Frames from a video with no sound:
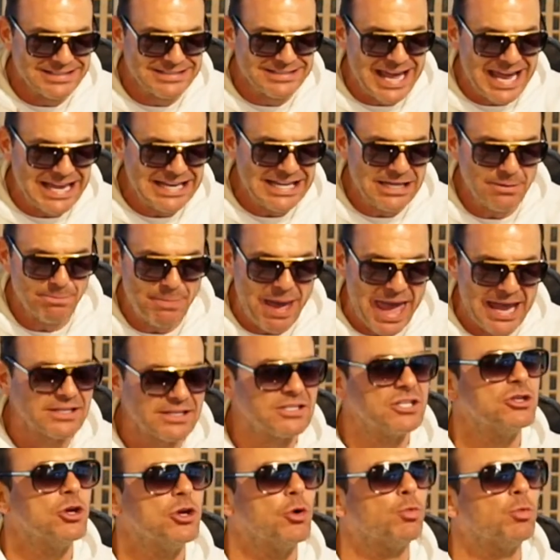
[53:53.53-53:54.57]
dating back
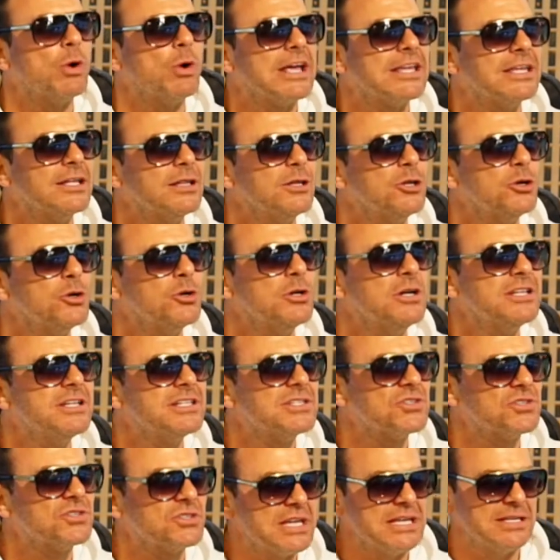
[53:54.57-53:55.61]
to the regular
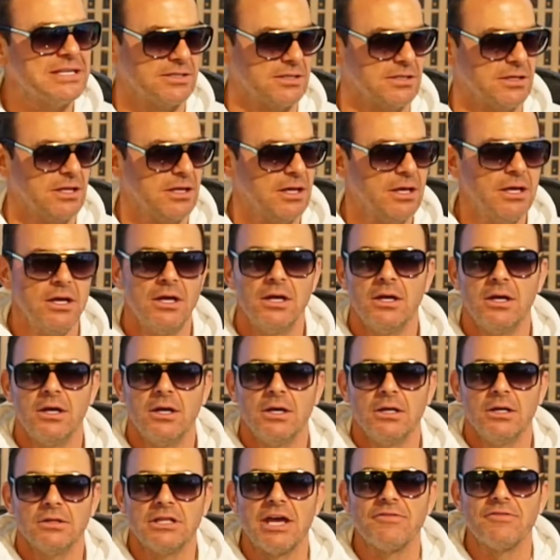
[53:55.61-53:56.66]
season. That's
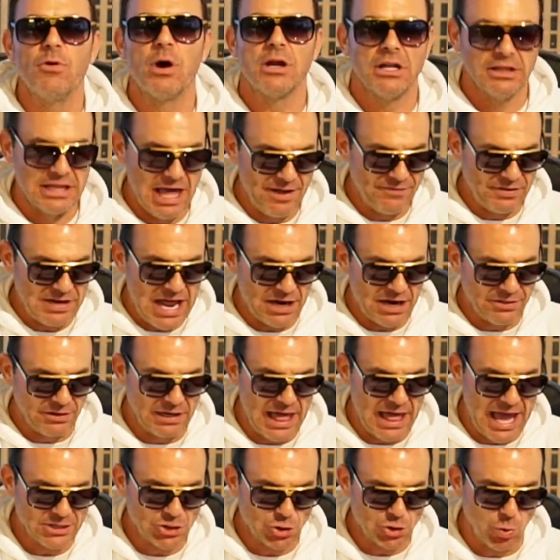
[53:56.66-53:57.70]
huge. They've won 11 out of their
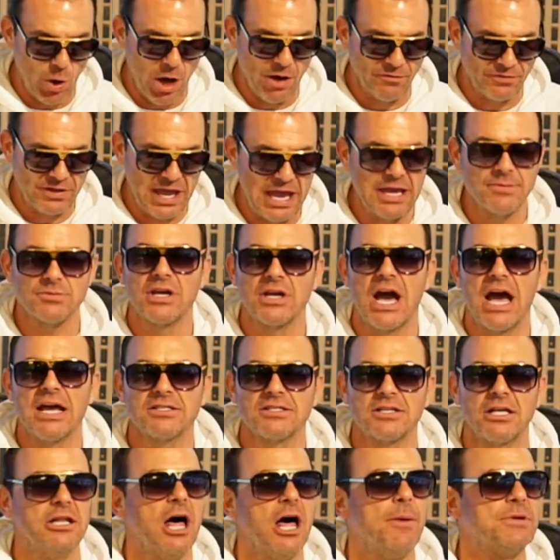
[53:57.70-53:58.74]
last 12 games, guys.
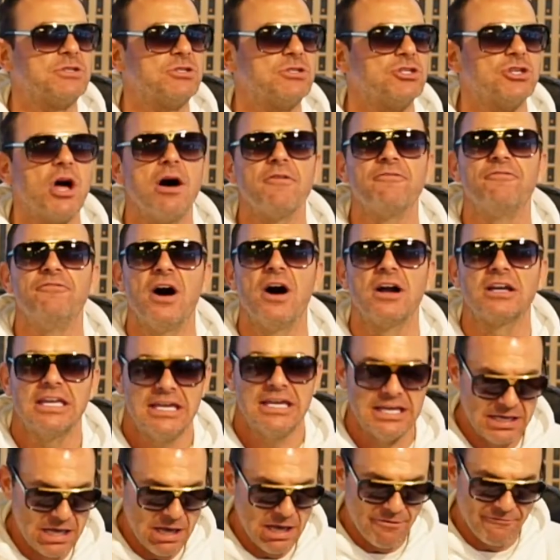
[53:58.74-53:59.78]
Columbus is on
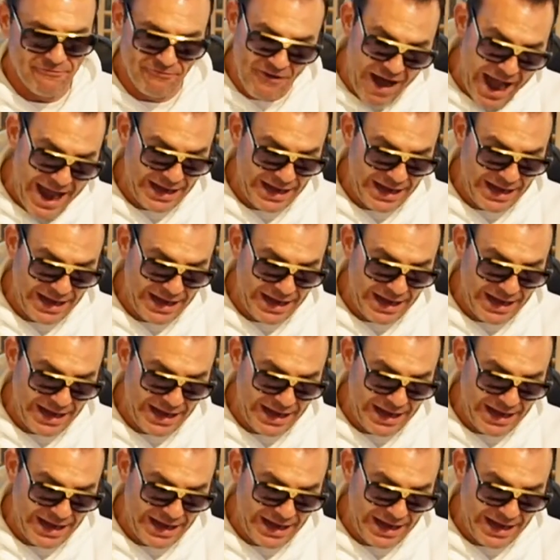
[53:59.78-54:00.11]
fucking fire.